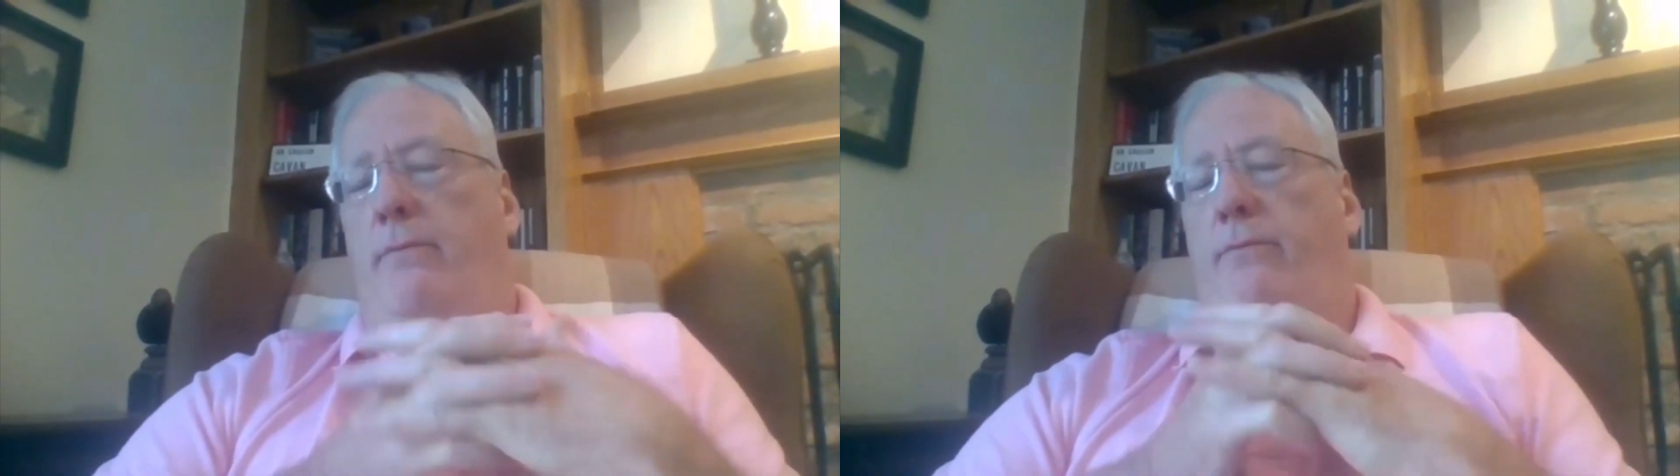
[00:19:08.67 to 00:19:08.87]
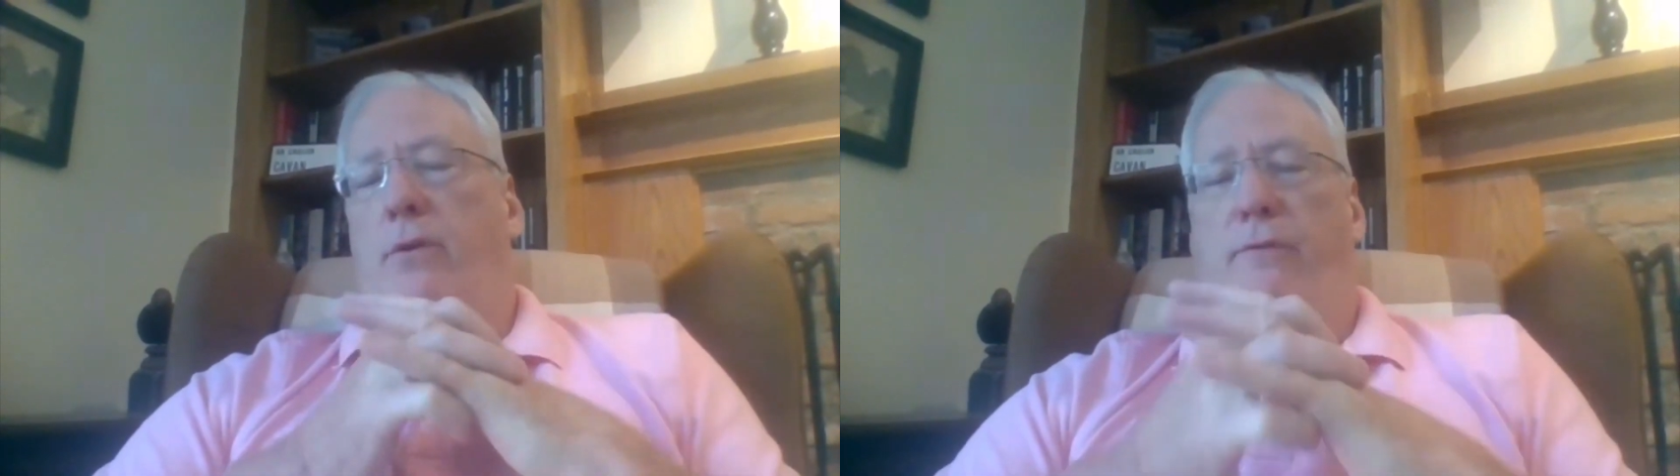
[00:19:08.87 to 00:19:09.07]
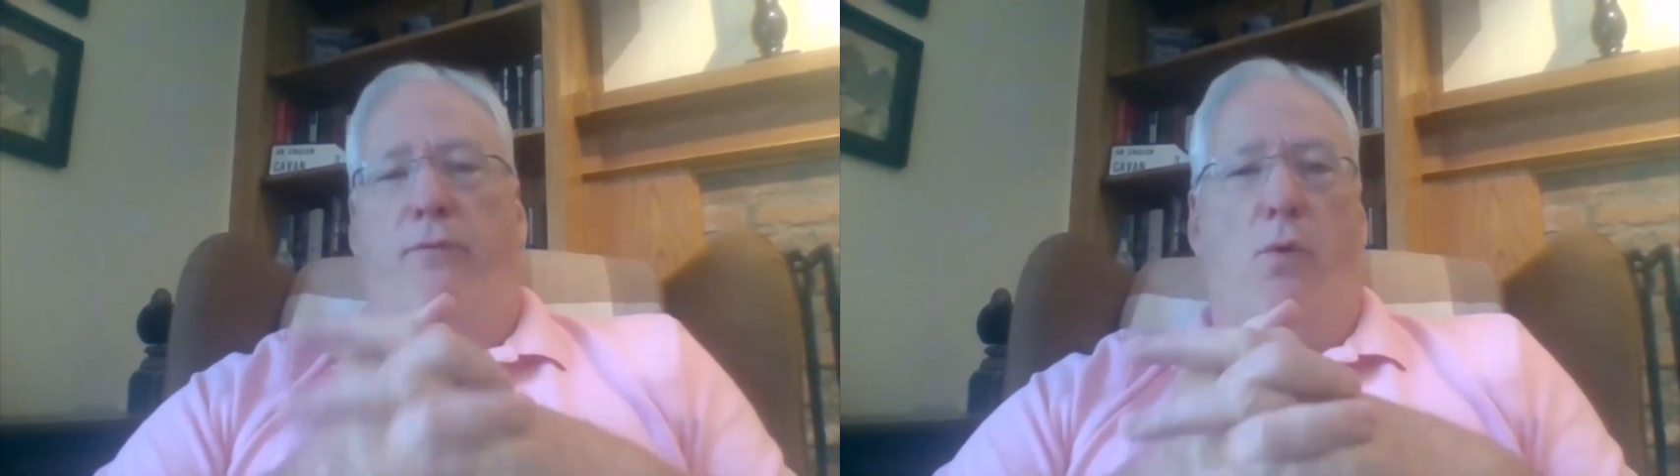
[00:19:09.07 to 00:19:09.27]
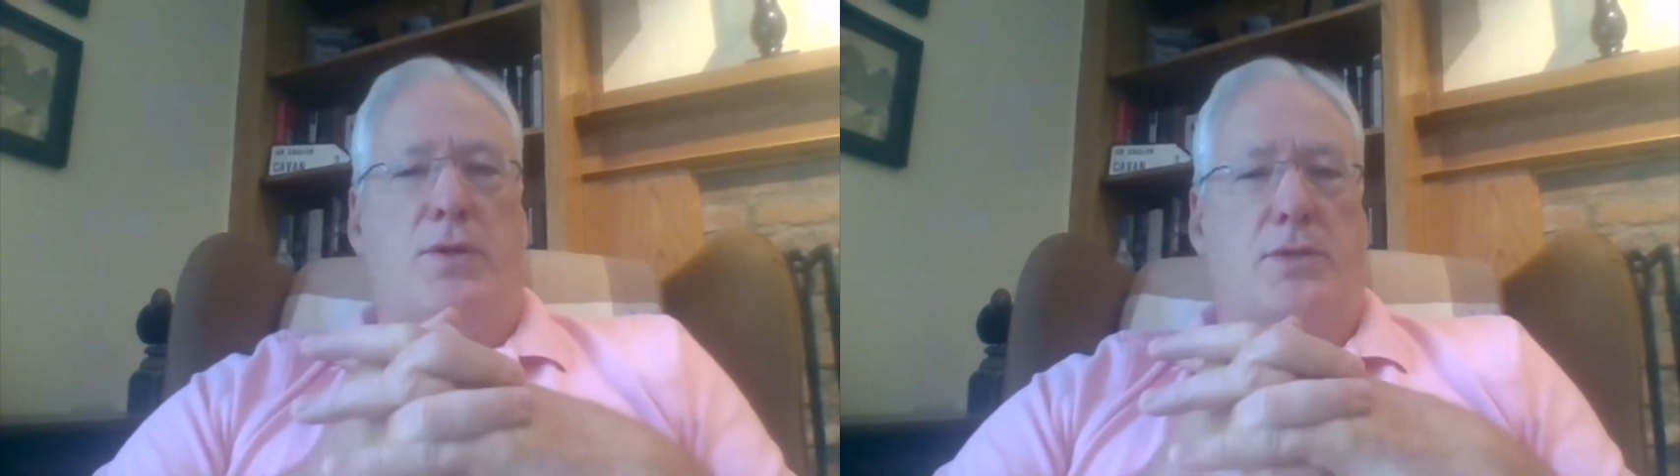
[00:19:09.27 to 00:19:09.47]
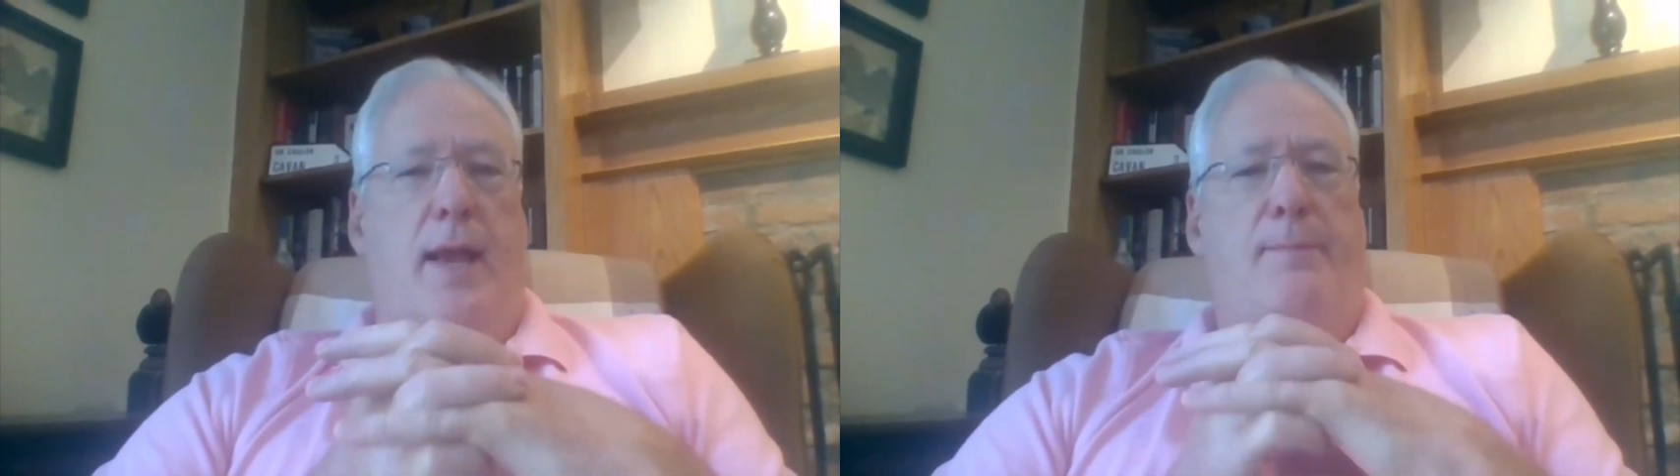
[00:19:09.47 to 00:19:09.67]
of the
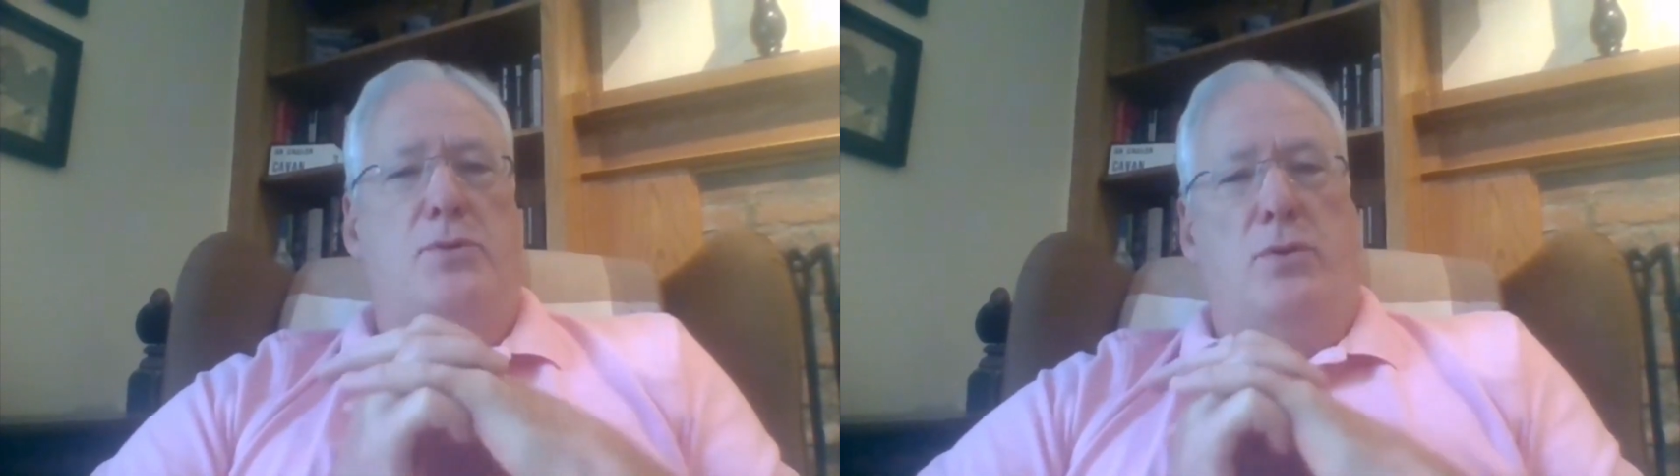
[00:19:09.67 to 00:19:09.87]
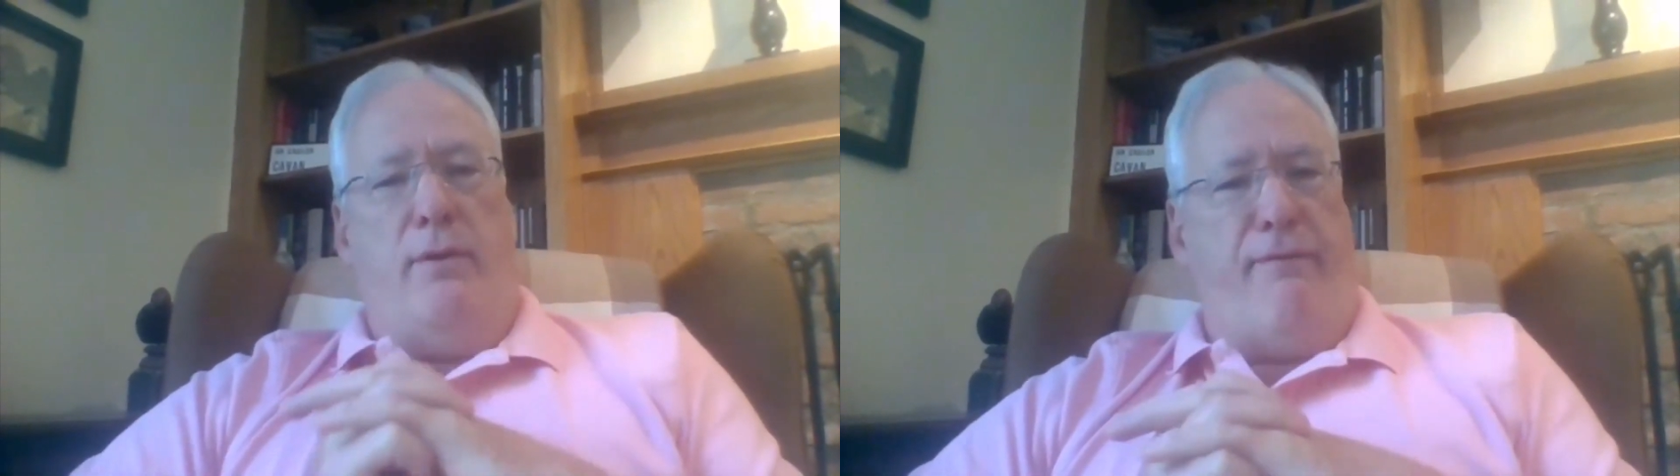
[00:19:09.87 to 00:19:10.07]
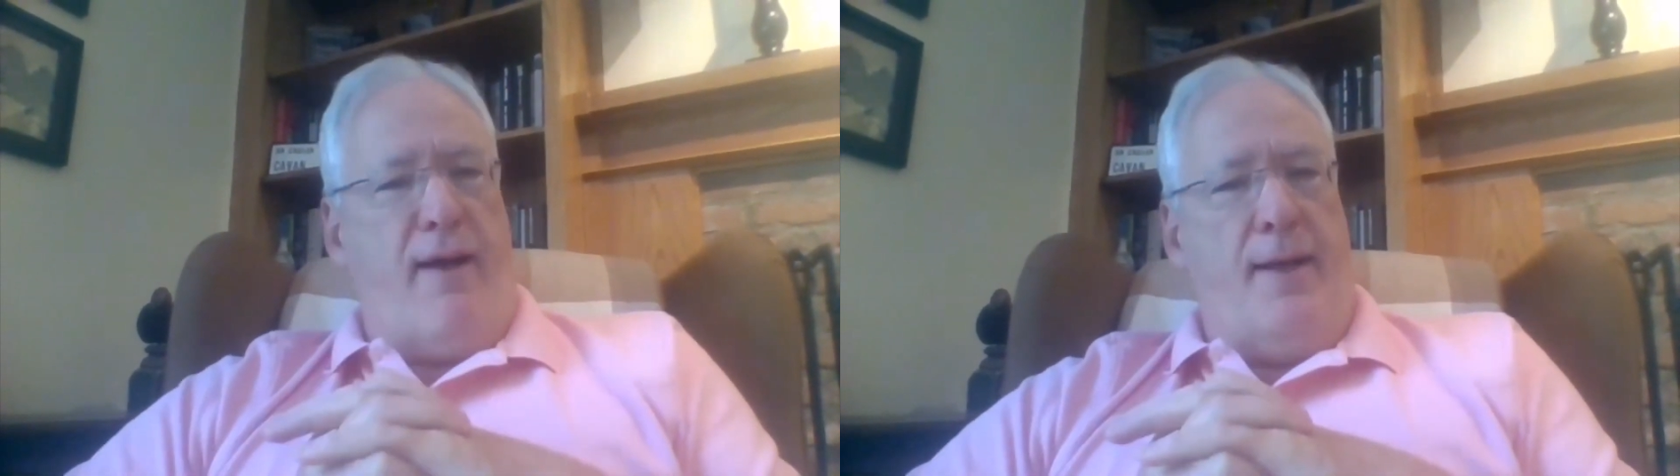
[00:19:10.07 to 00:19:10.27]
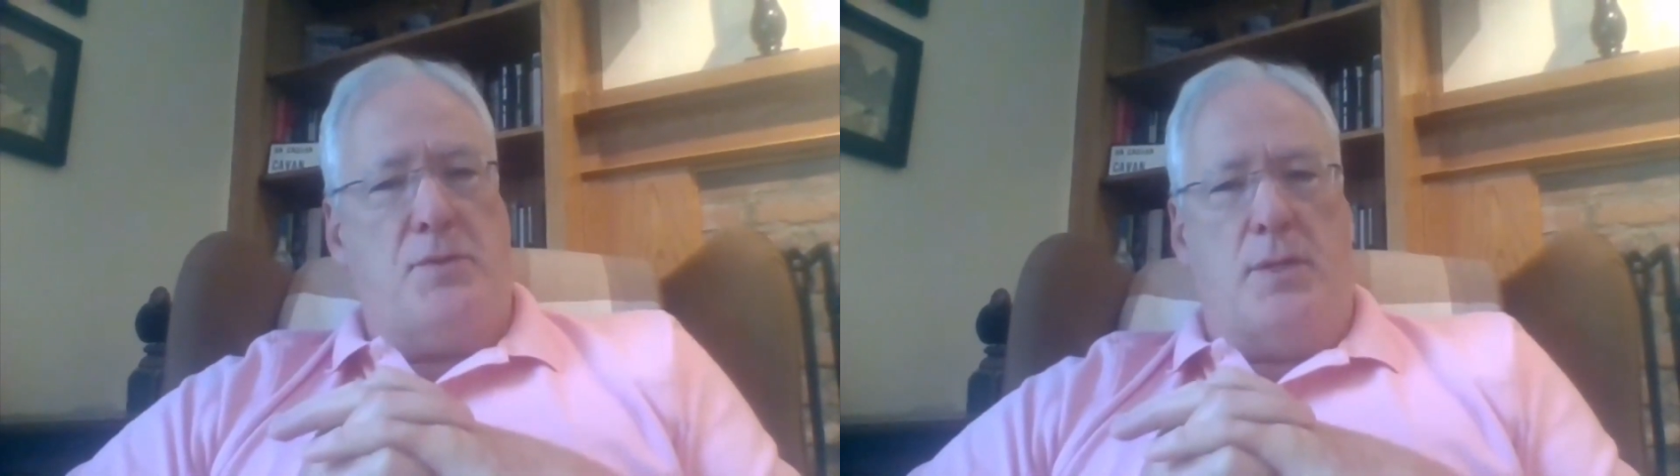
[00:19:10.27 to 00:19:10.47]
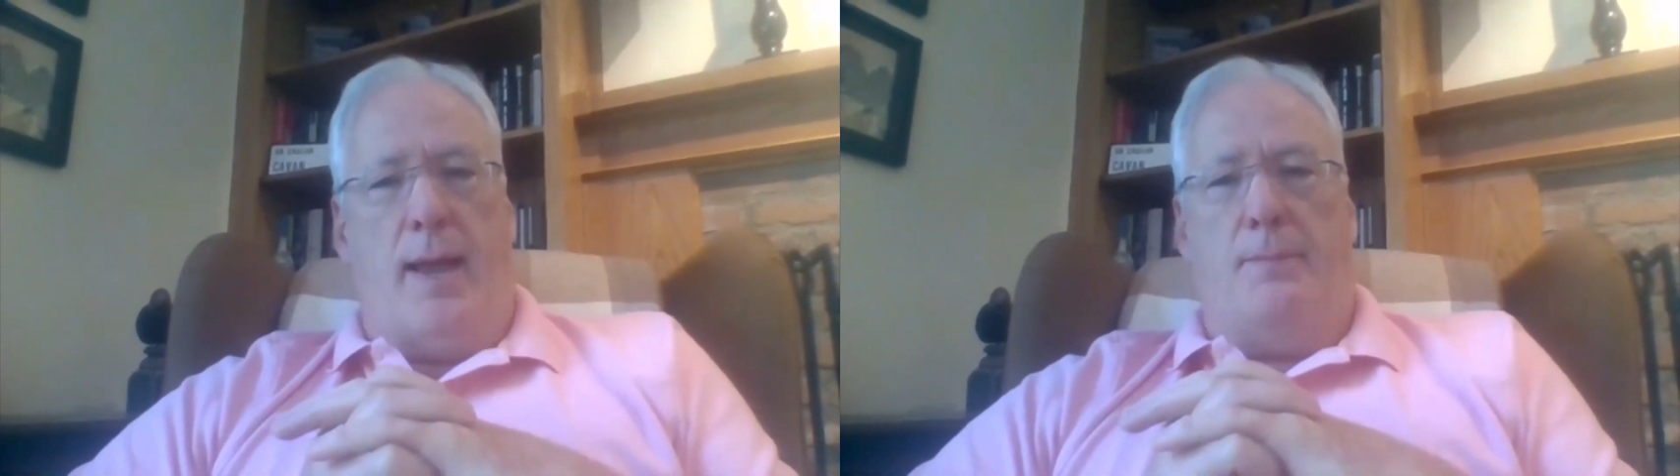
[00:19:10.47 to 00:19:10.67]
4 steps or the
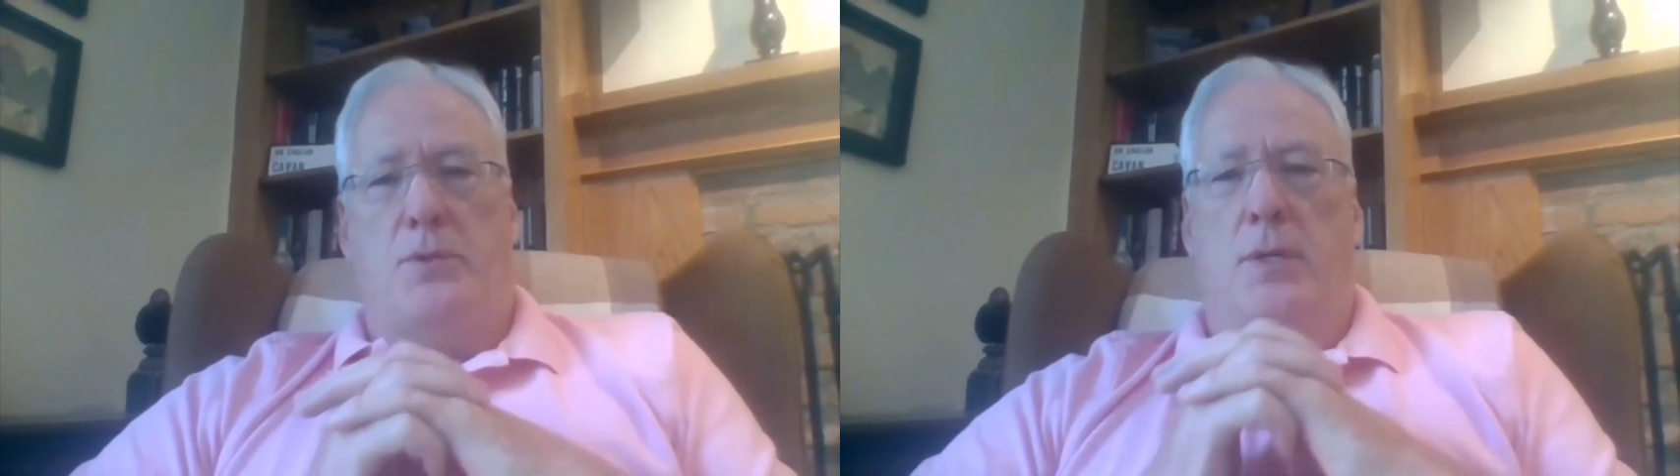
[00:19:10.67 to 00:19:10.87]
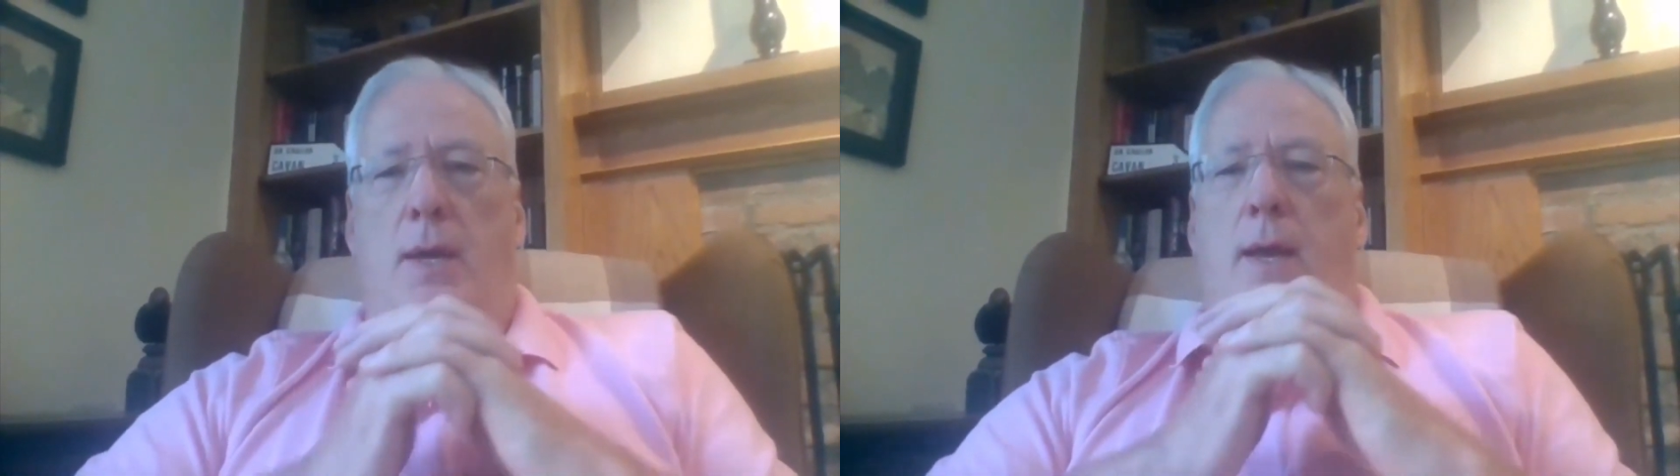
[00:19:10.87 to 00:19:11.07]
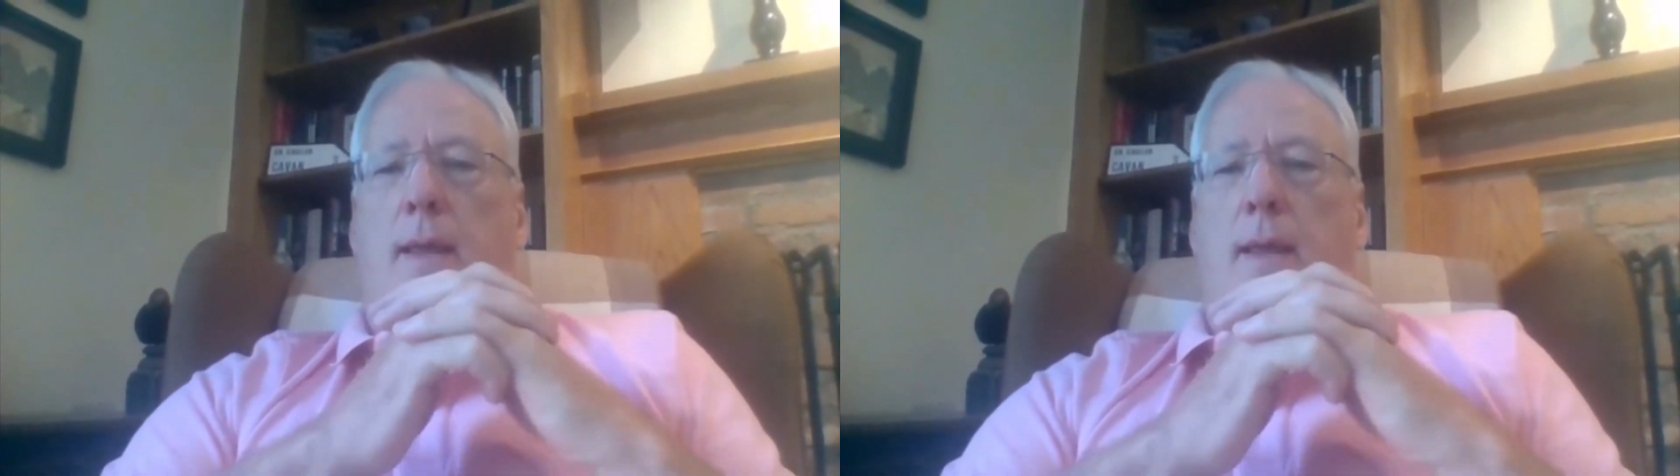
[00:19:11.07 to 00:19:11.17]
5 steps